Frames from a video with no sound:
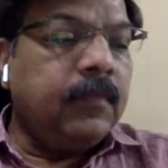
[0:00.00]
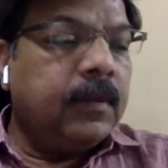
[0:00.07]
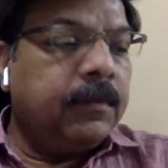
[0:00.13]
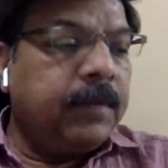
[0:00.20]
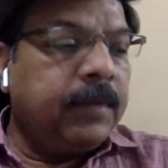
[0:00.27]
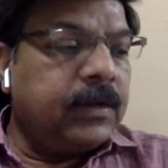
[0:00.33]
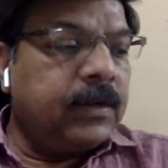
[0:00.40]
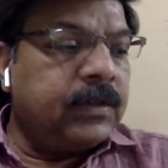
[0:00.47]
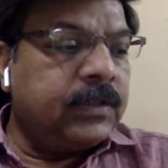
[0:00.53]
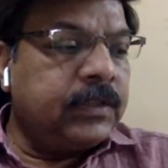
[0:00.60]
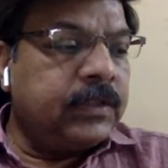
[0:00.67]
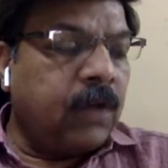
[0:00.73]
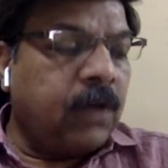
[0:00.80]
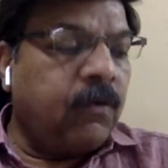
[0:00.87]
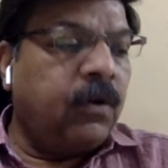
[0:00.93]
because
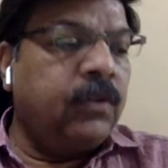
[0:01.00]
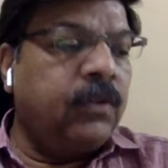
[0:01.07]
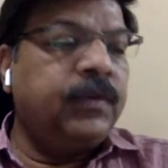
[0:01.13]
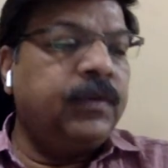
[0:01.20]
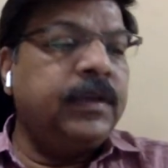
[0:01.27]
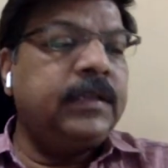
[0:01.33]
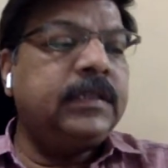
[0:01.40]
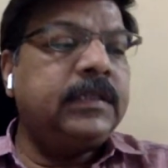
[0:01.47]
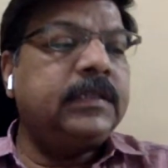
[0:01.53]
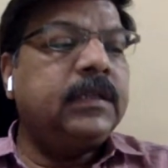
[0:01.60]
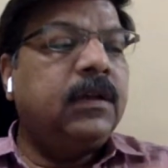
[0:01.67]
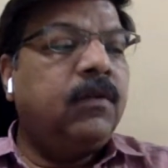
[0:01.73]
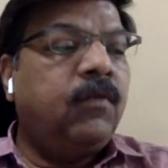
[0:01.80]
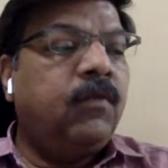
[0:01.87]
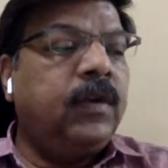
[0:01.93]
now
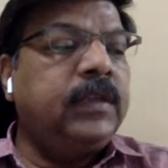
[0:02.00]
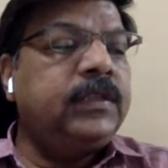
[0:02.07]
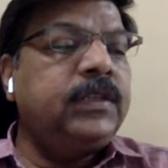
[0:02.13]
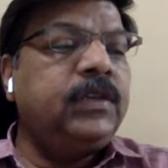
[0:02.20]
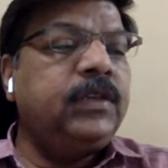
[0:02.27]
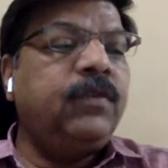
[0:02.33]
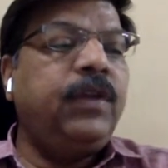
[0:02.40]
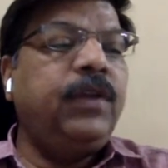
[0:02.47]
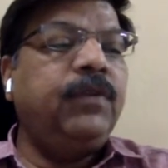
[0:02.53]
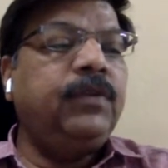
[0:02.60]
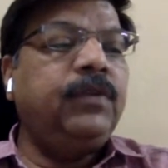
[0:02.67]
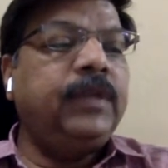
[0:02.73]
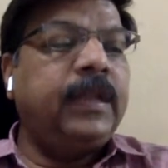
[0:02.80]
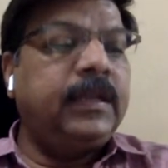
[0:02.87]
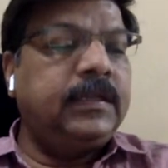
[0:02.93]
onwards, what is he going
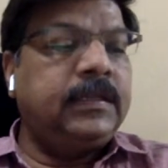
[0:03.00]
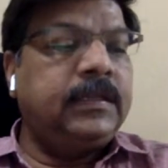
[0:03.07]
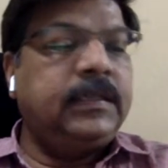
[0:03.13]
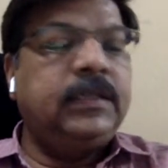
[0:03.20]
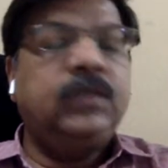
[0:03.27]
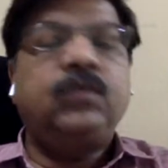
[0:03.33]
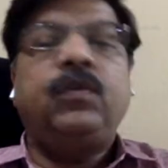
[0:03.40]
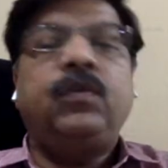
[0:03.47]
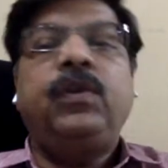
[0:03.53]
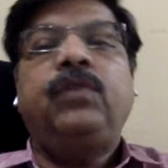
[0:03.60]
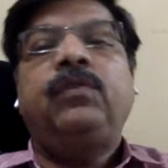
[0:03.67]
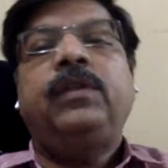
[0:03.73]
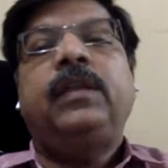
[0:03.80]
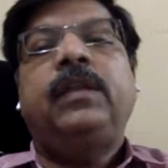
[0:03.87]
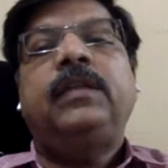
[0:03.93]
to tell us? He's
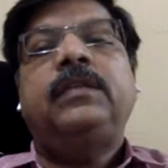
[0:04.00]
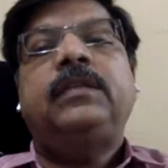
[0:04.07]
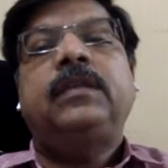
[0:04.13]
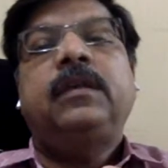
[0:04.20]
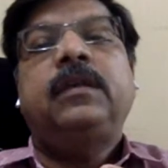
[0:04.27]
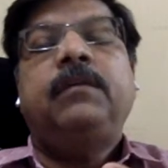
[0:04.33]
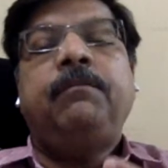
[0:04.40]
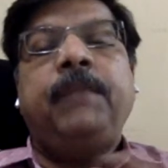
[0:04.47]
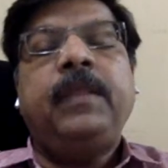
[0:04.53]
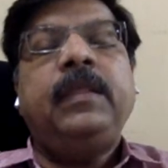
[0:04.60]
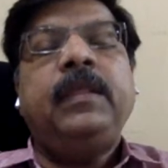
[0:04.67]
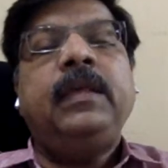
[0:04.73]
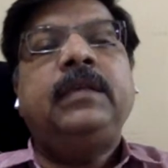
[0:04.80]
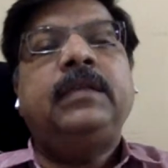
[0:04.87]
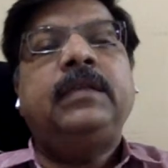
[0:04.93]
going to tell us
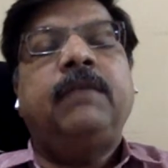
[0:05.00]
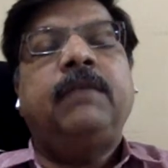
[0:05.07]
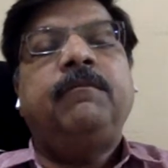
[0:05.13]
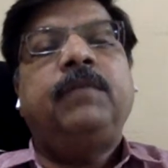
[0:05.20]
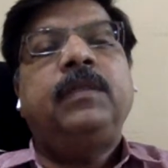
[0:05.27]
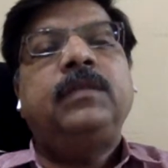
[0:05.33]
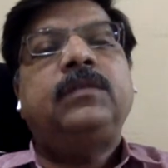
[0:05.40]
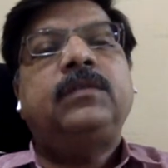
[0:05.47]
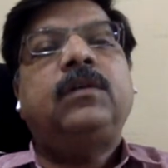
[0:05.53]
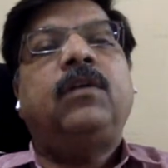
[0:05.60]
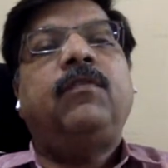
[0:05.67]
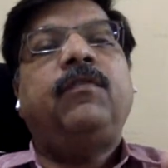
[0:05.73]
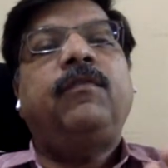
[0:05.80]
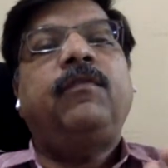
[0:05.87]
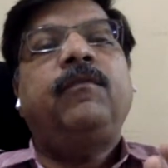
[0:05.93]
many examples
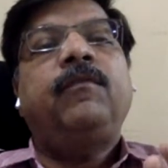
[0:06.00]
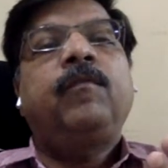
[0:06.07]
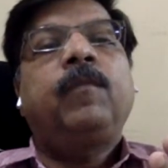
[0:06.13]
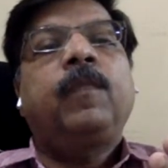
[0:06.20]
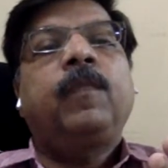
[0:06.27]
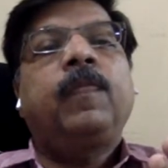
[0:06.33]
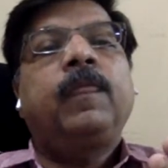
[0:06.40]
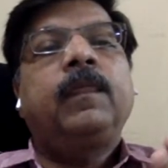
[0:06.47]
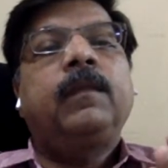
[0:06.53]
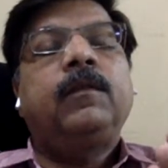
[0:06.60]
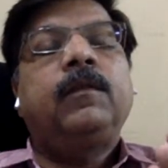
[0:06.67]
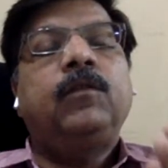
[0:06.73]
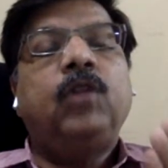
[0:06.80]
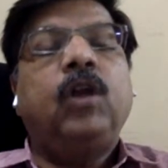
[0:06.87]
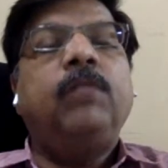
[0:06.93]
of
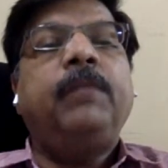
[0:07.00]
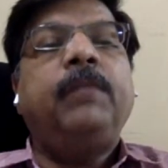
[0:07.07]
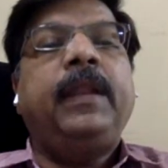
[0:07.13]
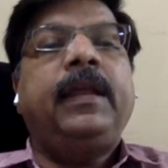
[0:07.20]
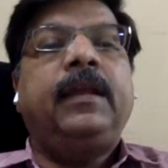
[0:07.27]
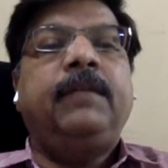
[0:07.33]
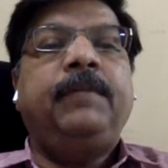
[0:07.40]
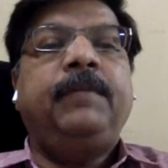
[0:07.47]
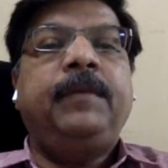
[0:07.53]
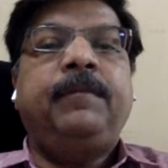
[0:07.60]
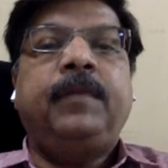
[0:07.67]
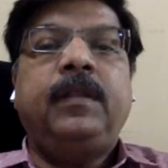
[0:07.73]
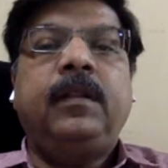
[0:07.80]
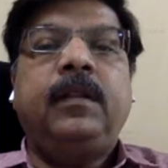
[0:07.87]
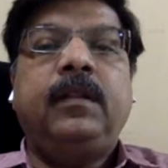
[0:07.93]
non-medical
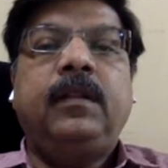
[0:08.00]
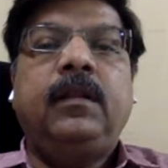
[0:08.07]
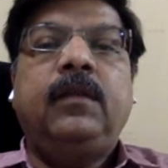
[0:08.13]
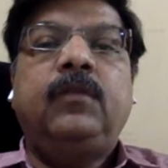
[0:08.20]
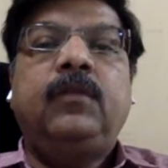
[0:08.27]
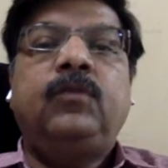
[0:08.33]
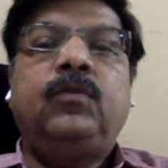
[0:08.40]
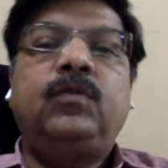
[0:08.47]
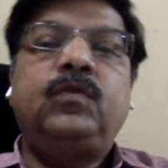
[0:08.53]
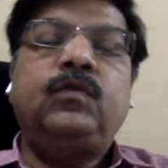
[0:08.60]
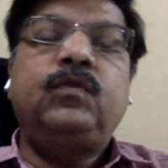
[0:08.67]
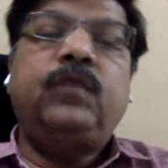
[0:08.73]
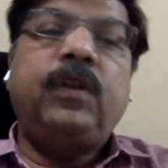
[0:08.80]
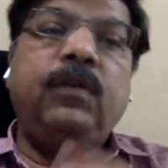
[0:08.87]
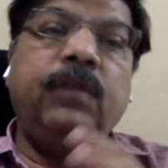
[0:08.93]
people,
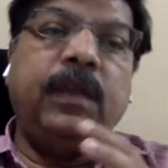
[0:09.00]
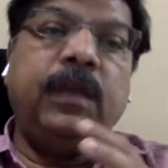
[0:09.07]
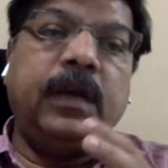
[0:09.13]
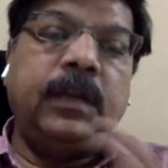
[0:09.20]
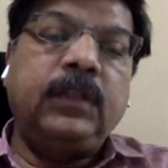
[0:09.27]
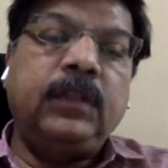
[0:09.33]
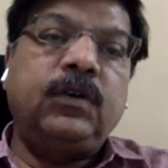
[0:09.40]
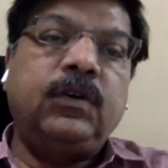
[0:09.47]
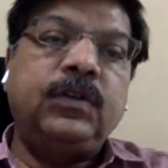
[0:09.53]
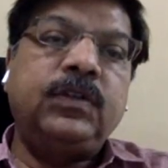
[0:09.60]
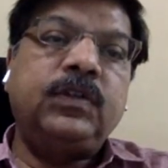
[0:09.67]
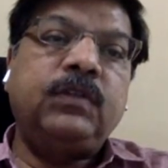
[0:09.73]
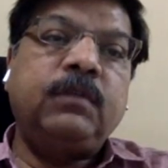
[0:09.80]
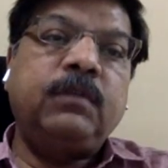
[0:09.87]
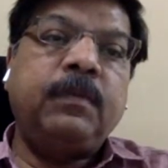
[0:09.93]
those who were doing
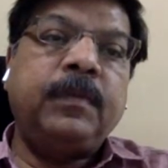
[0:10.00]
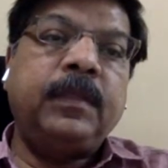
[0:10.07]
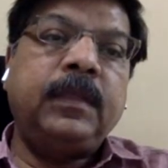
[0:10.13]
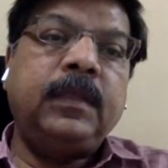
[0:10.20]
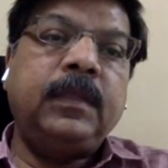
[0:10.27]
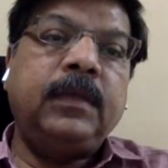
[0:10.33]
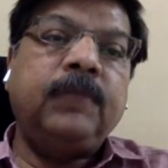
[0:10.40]
unconscious homeopathy.